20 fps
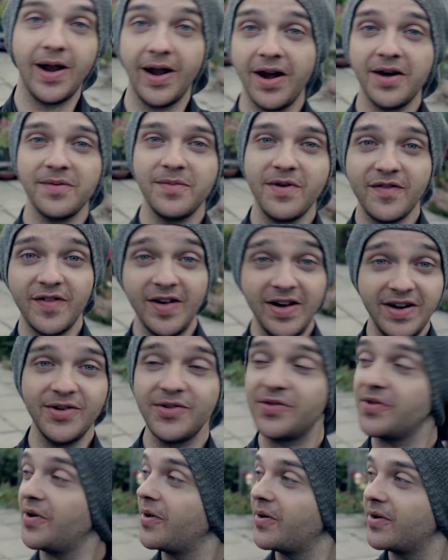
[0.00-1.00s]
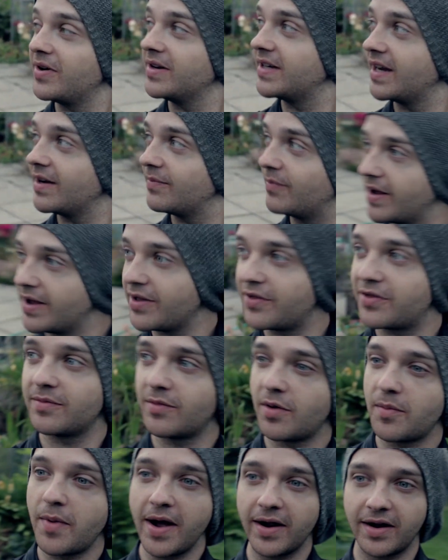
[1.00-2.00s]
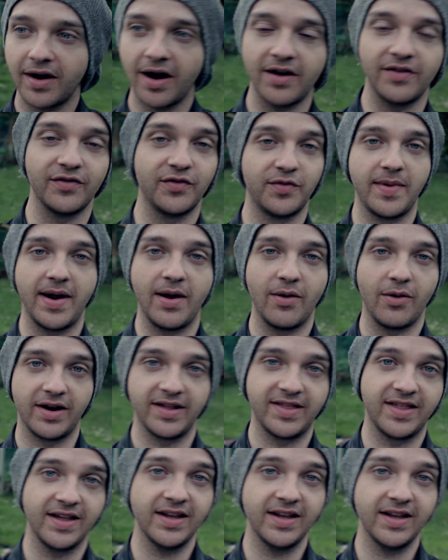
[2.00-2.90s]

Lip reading: a lot of my videos are going to take place in my back garden from now on, I